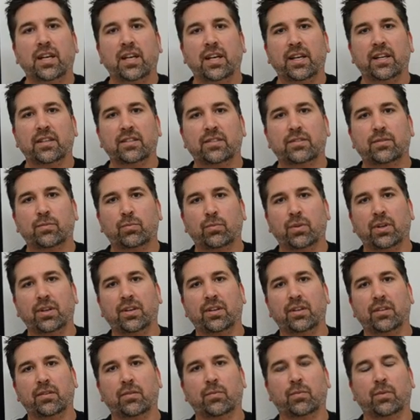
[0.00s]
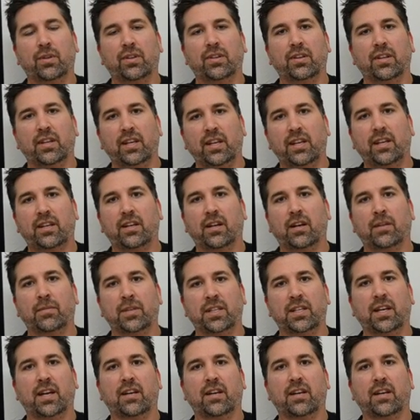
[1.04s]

is when the economic